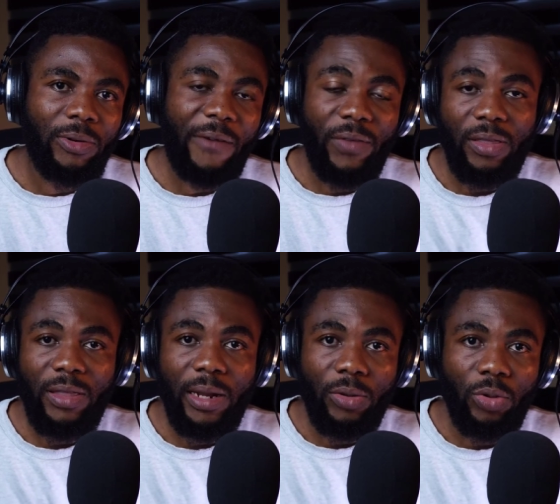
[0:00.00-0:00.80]
a graphic
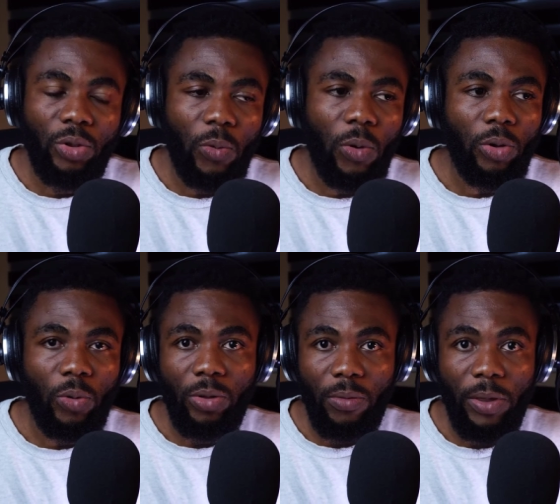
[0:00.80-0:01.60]
designer doing your
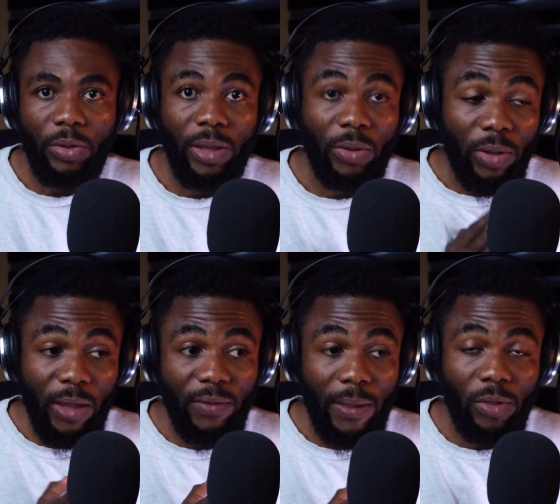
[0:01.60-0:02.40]
work, you want to make sure that
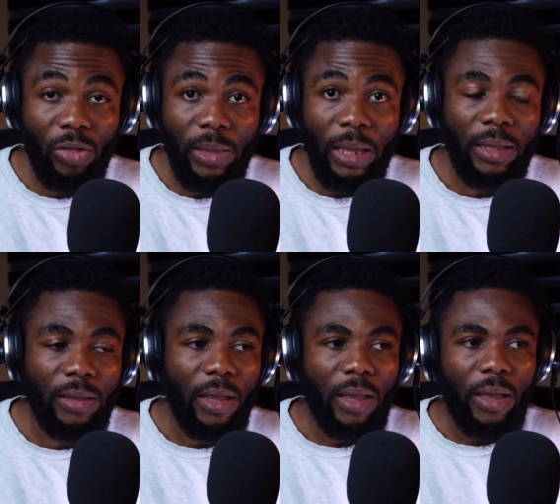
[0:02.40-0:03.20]
you give them these
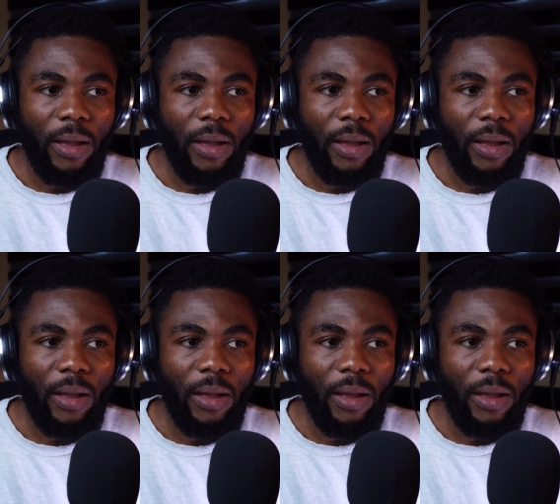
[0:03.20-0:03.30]
things,